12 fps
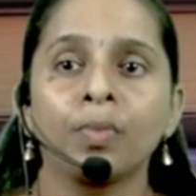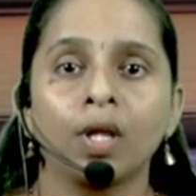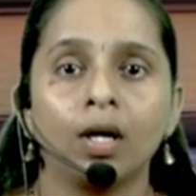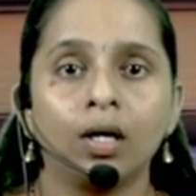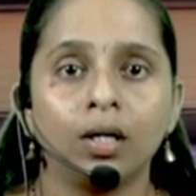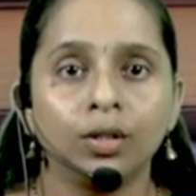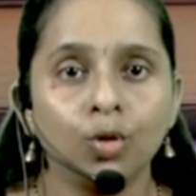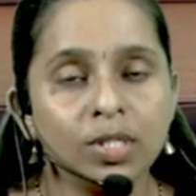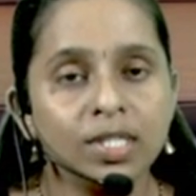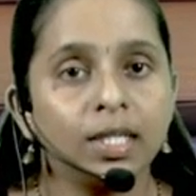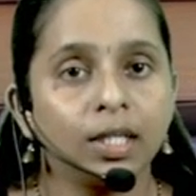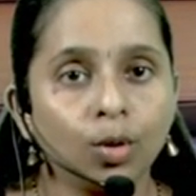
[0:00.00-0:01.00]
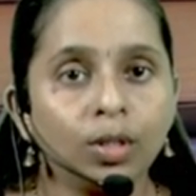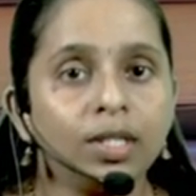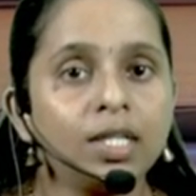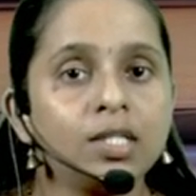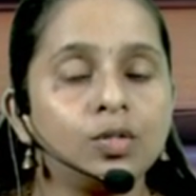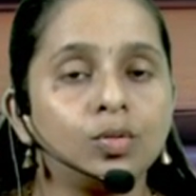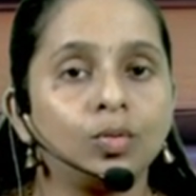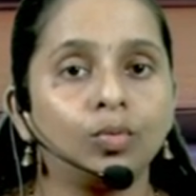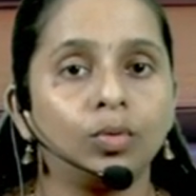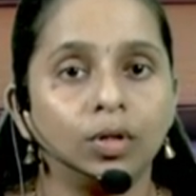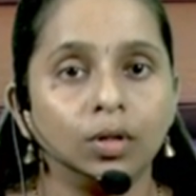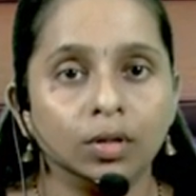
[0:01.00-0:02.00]
Those securities
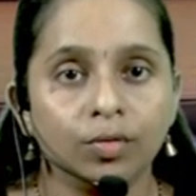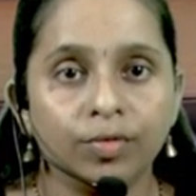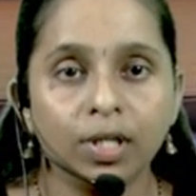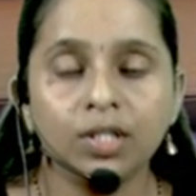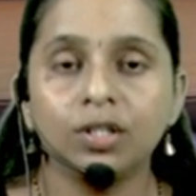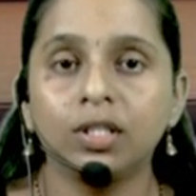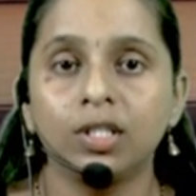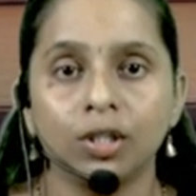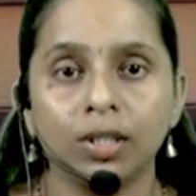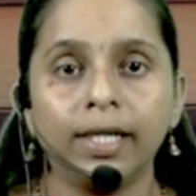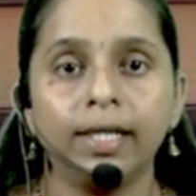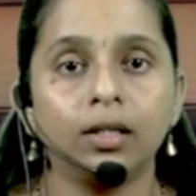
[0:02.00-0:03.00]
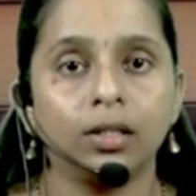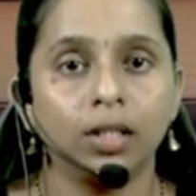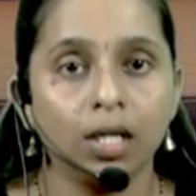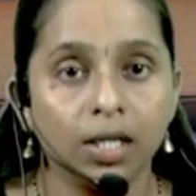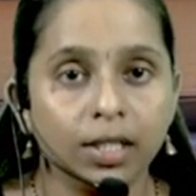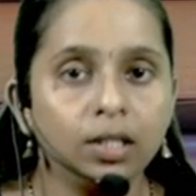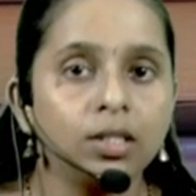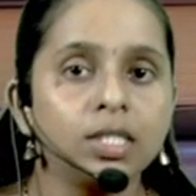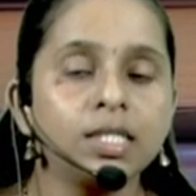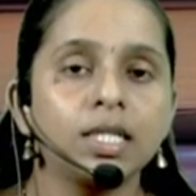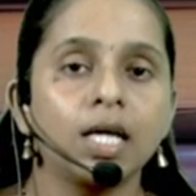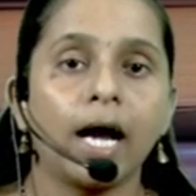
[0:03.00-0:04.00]
will generate the
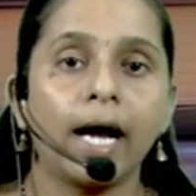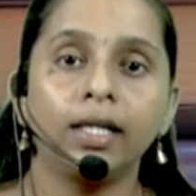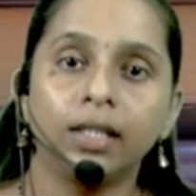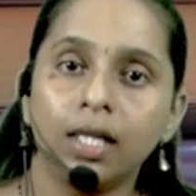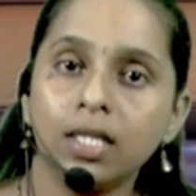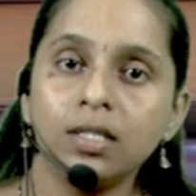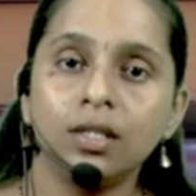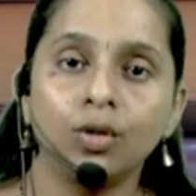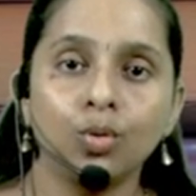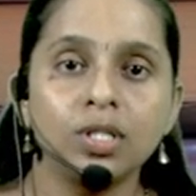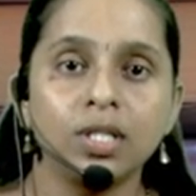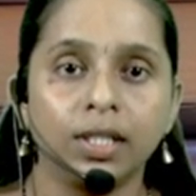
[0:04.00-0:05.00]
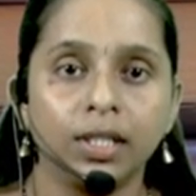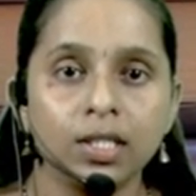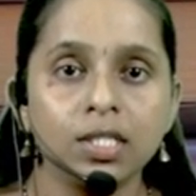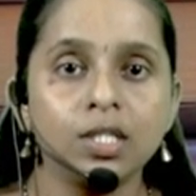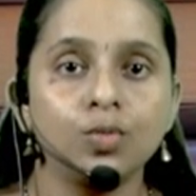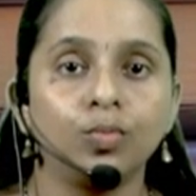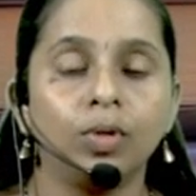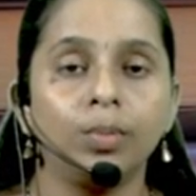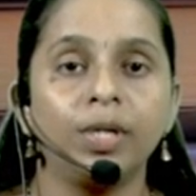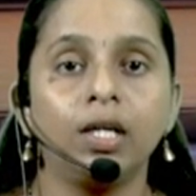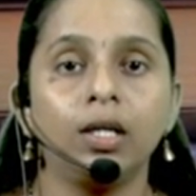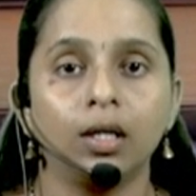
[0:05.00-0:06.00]
returns, and then those returns will
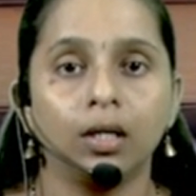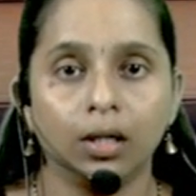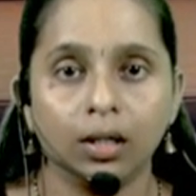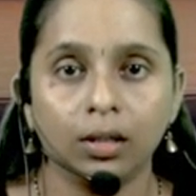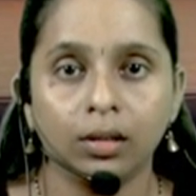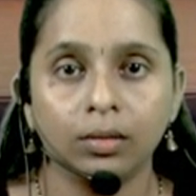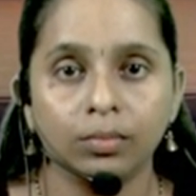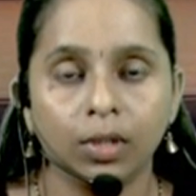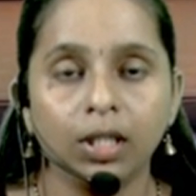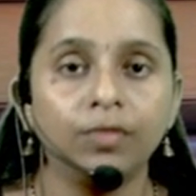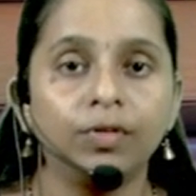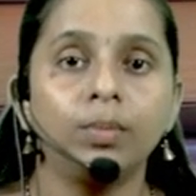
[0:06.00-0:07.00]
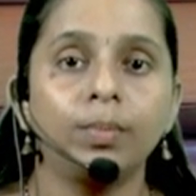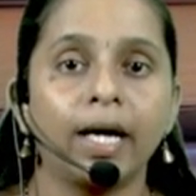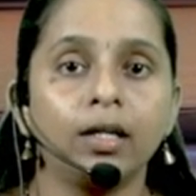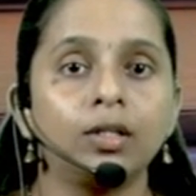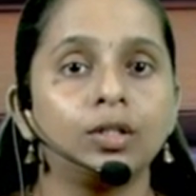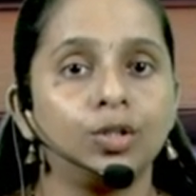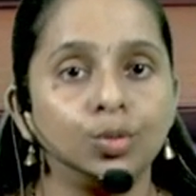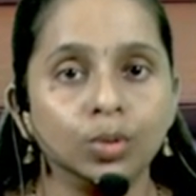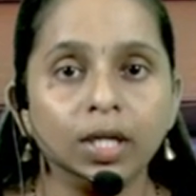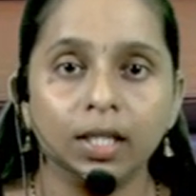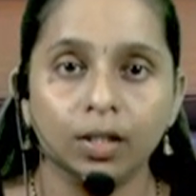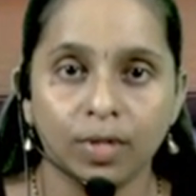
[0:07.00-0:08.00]
be given back to
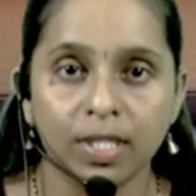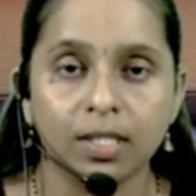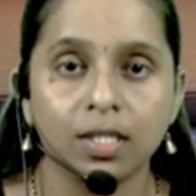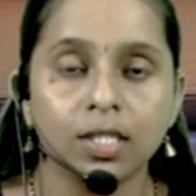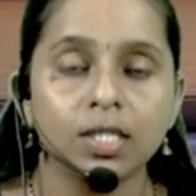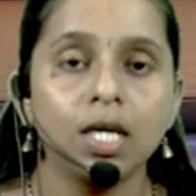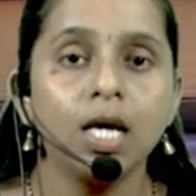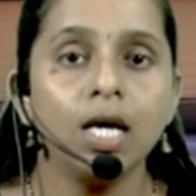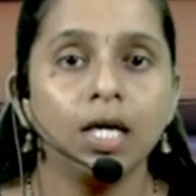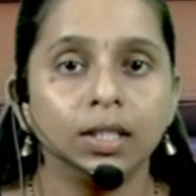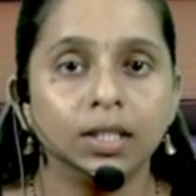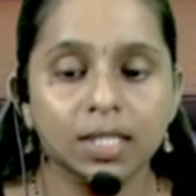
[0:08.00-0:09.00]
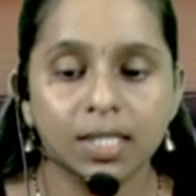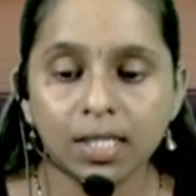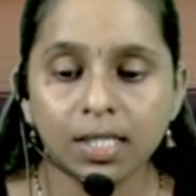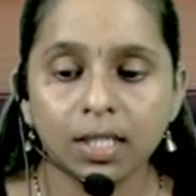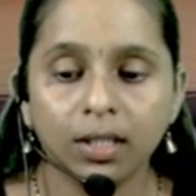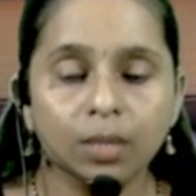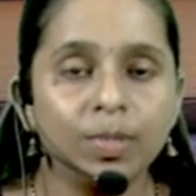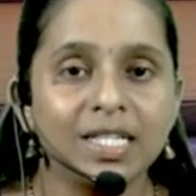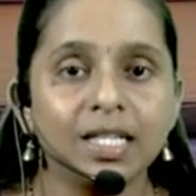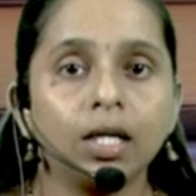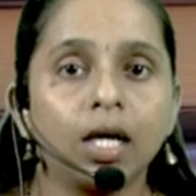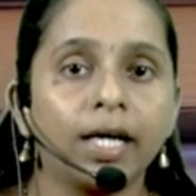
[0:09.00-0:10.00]
the investors. This is the
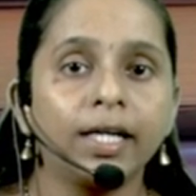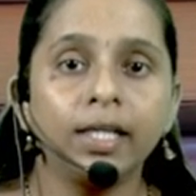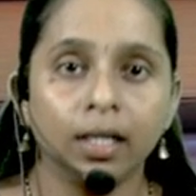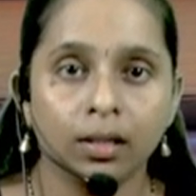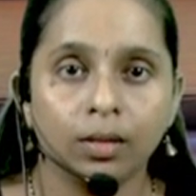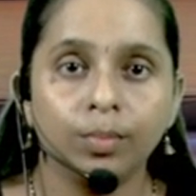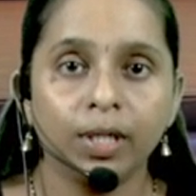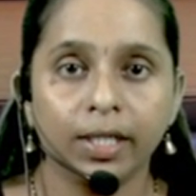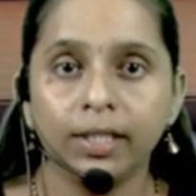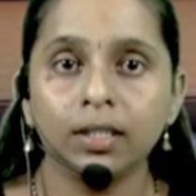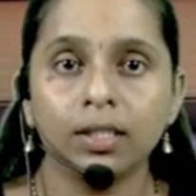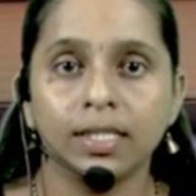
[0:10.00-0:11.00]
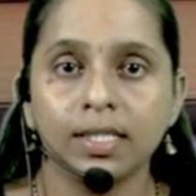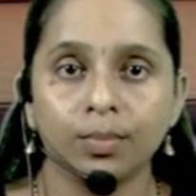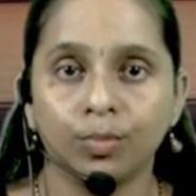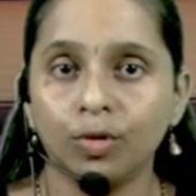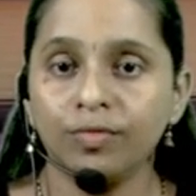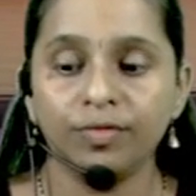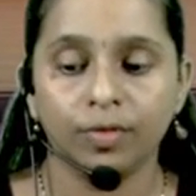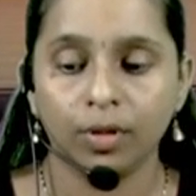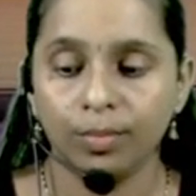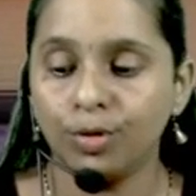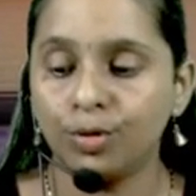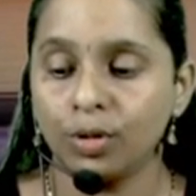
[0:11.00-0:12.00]
basic idea behind the concept of
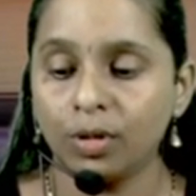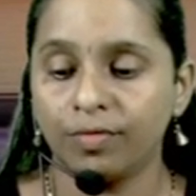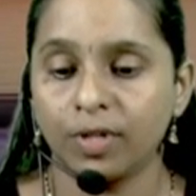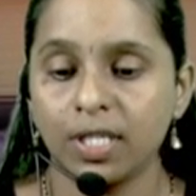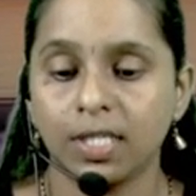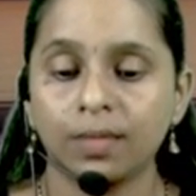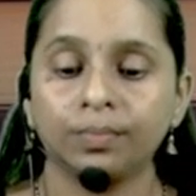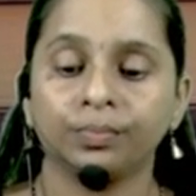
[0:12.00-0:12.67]
mutual funds.